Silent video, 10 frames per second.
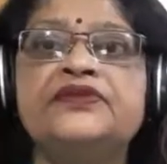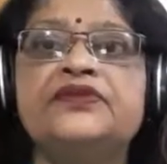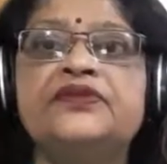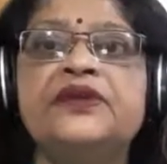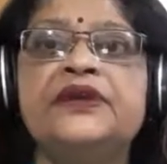
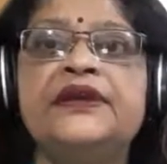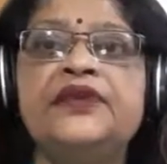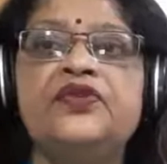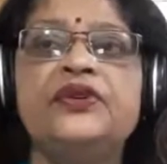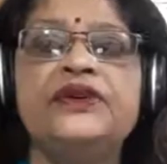So,
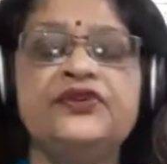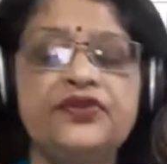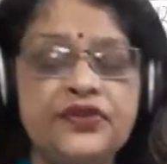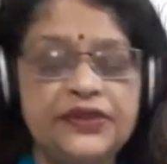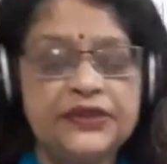an
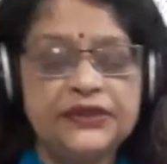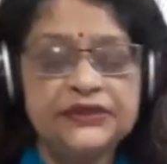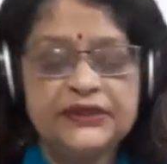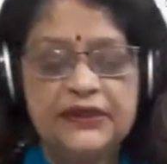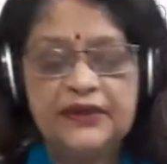intruder is
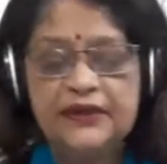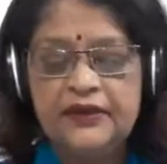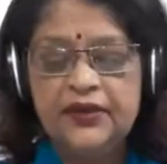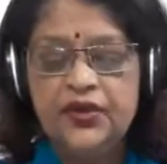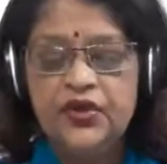
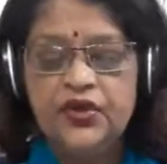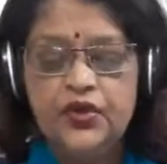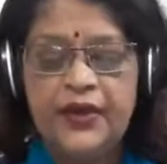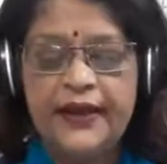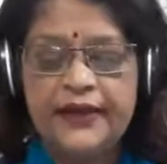there
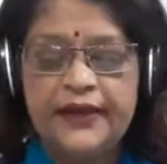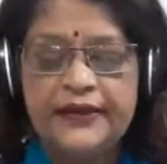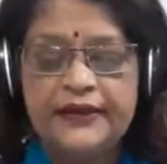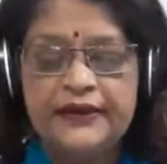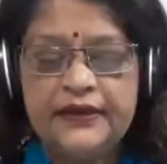who had
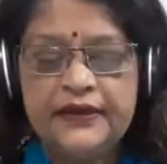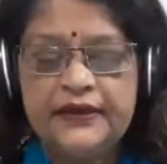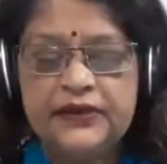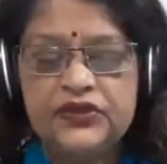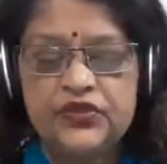entered
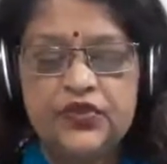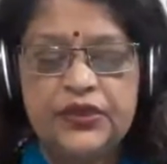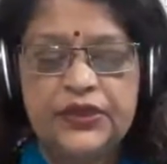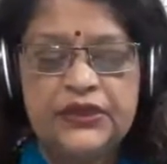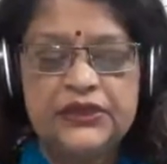in his
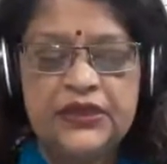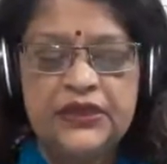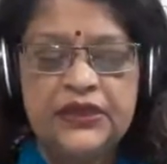cottage.